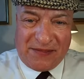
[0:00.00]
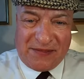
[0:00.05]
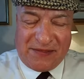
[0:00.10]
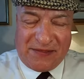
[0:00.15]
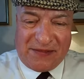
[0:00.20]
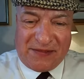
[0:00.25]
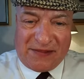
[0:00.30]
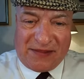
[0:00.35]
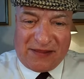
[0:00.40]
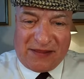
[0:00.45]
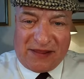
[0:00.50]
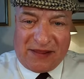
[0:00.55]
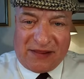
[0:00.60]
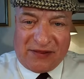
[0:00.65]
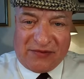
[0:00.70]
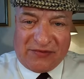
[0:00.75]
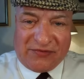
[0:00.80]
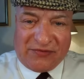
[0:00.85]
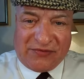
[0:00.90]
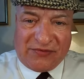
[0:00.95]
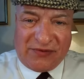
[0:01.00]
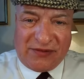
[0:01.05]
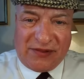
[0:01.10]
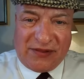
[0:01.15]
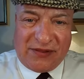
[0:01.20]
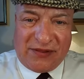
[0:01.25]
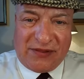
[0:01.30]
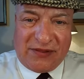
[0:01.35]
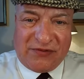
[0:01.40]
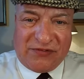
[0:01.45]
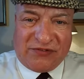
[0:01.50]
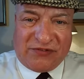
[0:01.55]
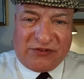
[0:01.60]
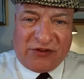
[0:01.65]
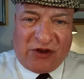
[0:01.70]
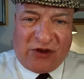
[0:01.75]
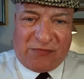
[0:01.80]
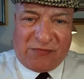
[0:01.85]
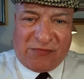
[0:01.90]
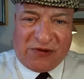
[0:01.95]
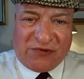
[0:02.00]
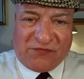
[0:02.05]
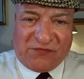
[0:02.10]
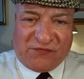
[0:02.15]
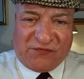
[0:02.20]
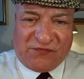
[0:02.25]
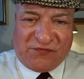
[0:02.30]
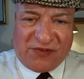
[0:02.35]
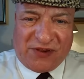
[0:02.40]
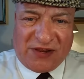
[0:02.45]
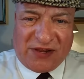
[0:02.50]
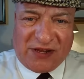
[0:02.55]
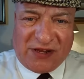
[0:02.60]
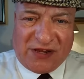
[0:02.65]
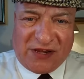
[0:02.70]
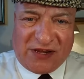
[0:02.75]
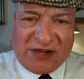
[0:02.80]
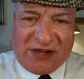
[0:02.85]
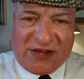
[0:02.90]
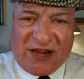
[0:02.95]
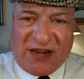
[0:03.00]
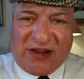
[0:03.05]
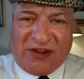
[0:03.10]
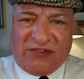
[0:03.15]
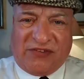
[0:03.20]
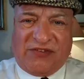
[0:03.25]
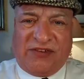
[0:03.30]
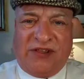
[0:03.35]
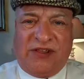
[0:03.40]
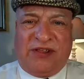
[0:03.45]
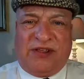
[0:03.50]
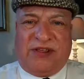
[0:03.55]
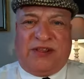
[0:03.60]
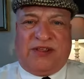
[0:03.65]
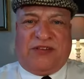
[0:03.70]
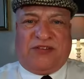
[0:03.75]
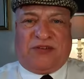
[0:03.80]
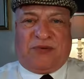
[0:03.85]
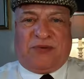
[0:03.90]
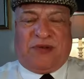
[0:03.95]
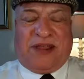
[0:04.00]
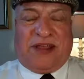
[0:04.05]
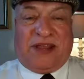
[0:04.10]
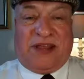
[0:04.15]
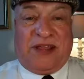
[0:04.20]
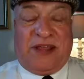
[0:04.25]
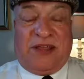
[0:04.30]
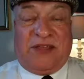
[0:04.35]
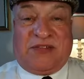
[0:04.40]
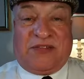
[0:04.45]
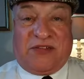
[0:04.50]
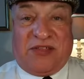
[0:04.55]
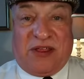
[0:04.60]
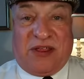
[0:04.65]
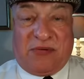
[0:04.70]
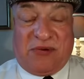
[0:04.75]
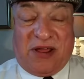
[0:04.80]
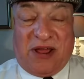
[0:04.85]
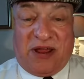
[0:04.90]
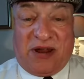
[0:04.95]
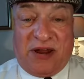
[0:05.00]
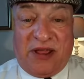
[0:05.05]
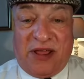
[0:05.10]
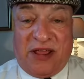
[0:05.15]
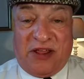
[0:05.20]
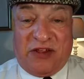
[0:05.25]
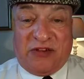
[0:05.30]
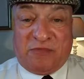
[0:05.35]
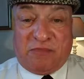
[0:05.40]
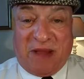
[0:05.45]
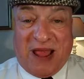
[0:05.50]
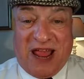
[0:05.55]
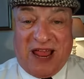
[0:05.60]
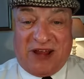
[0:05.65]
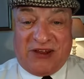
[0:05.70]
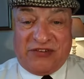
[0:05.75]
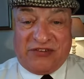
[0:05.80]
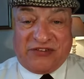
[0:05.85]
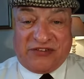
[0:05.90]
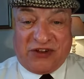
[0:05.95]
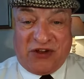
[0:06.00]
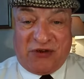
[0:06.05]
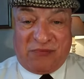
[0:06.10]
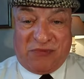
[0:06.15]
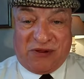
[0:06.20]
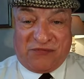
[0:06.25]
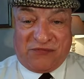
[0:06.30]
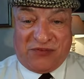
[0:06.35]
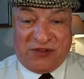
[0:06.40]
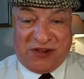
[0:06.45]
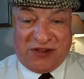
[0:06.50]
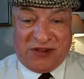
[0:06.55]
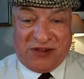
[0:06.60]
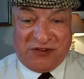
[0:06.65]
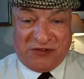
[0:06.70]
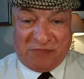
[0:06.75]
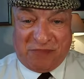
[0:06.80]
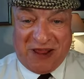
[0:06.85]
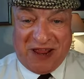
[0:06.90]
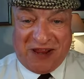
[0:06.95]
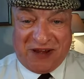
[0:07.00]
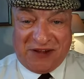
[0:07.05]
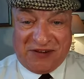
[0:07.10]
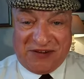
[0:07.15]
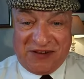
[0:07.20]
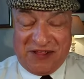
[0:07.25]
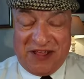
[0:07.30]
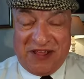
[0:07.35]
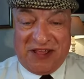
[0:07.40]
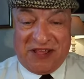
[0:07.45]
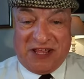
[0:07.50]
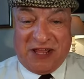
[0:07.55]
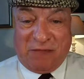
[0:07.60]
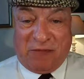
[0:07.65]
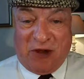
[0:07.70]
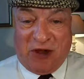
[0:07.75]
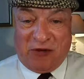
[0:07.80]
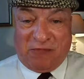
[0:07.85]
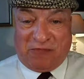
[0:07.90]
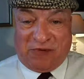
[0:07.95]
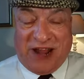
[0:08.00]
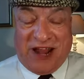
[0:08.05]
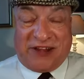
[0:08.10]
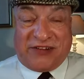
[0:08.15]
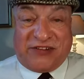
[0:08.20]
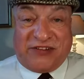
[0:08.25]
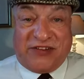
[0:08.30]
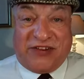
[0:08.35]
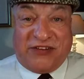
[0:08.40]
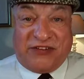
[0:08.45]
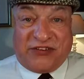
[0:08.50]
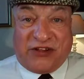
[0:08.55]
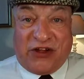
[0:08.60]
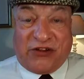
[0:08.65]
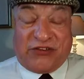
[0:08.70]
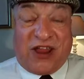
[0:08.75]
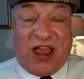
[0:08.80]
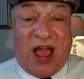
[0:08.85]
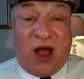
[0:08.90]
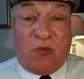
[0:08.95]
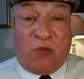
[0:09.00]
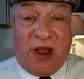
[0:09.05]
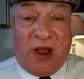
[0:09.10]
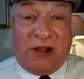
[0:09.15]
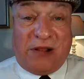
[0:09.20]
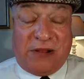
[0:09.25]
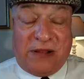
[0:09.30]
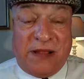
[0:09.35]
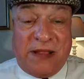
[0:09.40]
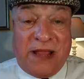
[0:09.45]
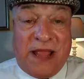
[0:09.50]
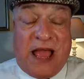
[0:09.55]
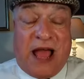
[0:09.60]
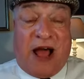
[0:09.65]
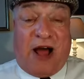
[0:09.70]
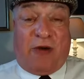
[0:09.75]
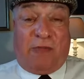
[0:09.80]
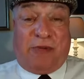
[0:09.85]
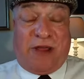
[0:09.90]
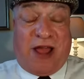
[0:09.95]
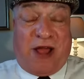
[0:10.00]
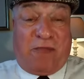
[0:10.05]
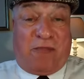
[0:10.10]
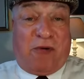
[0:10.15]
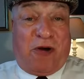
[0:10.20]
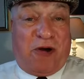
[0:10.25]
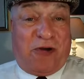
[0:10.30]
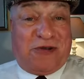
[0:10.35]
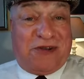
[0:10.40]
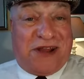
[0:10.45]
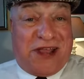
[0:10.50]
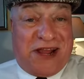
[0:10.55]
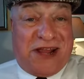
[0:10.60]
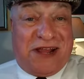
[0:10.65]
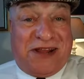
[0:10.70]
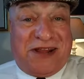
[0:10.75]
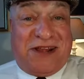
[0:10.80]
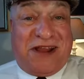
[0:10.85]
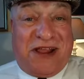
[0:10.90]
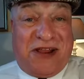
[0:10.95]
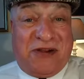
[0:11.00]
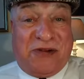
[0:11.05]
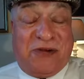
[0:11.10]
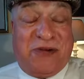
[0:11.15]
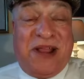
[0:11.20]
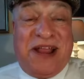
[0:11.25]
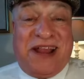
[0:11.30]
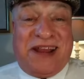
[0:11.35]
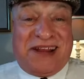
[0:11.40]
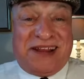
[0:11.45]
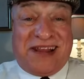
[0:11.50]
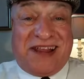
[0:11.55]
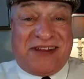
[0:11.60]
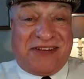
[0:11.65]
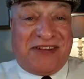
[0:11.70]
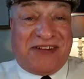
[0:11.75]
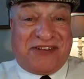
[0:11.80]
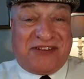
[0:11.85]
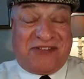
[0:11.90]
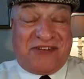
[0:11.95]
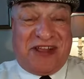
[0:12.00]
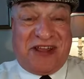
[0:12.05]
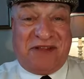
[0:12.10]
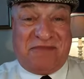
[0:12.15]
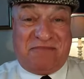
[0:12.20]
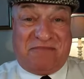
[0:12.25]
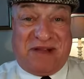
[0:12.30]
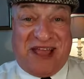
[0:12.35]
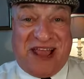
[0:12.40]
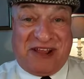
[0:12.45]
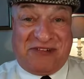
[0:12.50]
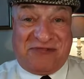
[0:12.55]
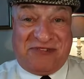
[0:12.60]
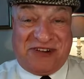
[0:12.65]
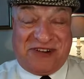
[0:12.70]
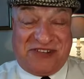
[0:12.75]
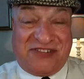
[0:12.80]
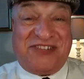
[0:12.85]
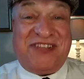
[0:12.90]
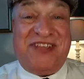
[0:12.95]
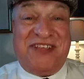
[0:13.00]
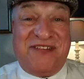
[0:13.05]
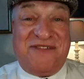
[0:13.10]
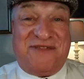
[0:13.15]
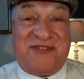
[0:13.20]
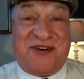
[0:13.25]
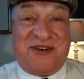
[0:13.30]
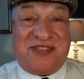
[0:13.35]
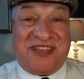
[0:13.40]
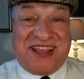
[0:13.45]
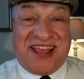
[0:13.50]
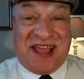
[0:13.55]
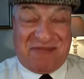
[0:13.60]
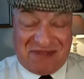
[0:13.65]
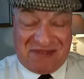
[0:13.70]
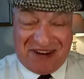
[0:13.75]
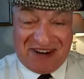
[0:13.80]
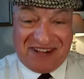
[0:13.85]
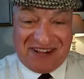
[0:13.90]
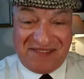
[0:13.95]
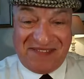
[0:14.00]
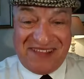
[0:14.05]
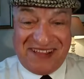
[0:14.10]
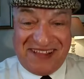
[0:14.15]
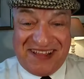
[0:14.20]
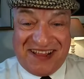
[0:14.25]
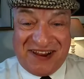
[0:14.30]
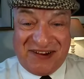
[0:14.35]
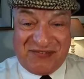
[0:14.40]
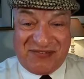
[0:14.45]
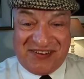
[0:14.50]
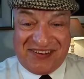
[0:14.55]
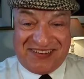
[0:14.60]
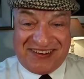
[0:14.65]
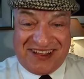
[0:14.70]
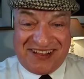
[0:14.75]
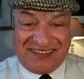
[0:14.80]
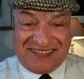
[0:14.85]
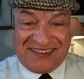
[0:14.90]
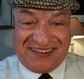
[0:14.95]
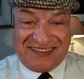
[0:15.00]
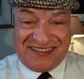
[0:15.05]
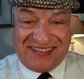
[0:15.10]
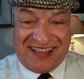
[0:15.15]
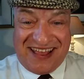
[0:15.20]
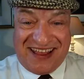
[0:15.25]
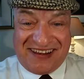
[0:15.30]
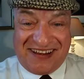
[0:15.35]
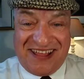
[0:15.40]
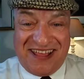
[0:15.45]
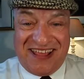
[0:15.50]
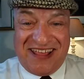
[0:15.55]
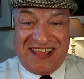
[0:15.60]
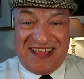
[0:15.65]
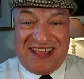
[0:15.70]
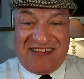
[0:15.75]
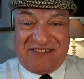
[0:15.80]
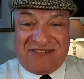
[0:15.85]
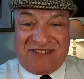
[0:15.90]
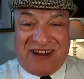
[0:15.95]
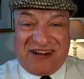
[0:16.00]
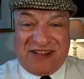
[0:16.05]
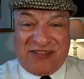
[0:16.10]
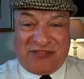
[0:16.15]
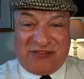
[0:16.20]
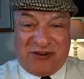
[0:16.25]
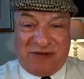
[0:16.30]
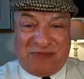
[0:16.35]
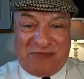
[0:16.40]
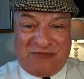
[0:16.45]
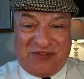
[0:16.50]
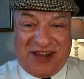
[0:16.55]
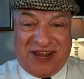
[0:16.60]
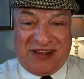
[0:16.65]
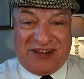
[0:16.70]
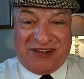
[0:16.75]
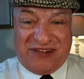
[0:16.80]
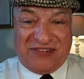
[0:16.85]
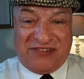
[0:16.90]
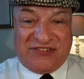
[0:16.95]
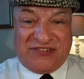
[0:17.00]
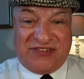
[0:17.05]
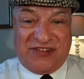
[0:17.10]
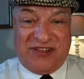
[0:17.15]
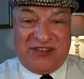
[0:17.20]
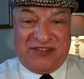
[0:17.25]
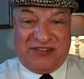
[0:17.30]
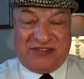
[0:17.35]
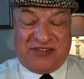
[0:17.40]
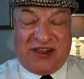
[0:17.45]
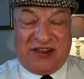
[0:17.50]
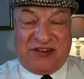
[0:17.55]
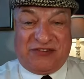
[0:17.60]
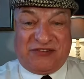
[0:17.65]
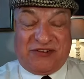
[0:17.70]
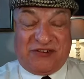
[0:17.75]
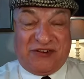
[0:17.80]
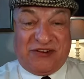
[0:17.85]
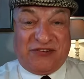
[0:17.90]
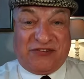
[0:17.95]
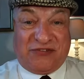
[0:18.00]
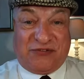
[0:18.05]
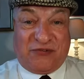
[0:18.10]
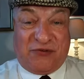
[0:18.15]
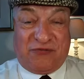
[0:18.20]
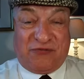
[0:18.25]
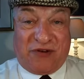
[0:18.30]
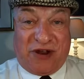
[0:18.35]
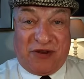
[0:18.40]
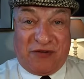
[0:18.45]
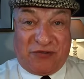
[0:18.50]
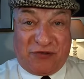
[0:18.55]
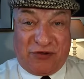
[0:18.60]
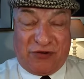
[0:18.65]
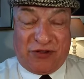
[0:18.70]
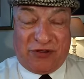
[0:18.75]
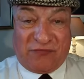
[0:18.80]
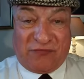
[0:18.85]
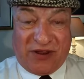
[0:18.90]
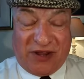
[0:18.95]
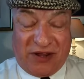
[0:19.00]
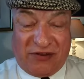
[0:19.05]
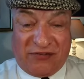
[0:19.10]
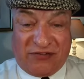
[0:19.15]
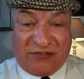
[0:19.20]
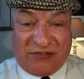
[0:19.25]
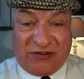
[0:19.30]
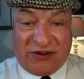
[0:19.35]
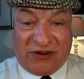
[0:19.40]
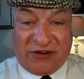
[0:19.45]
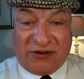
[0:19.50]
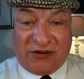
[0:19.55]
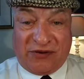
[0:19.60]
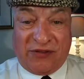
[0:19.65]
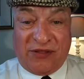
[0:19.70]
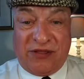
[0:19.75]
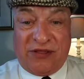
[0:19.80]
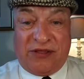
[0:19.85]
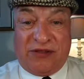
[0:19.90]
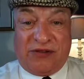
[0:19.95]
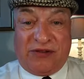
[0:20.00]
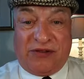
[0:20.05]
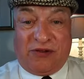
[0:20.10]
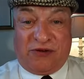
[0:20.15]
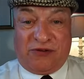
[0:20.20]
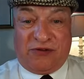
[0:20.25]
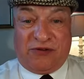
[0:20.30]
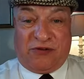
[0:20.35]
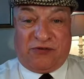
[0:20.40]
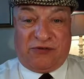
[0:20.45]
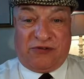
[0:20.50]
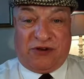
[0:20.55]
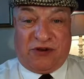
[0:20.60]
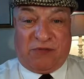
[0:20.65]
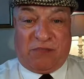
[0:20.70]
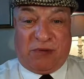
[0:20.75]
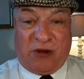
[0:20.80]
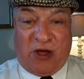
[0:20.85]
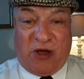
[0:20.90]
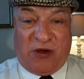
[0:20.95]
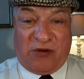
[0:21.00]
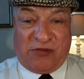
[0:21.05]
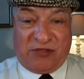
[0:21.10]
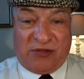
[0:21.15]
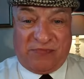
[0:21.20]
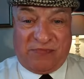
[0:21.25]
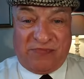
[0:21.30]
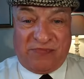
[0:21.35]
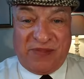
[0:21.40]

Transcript: Yes. Scott McPhee, yes, he's away. So there we are. He's banned, Scott McPhee, he's banned. Keep on practicing, Scotty. I will. I'll be up all night now learning to write backwards for the camera. How fantastic's that? Running through my veins, says Charisse. Don't run through your veins, dear. You'll block them.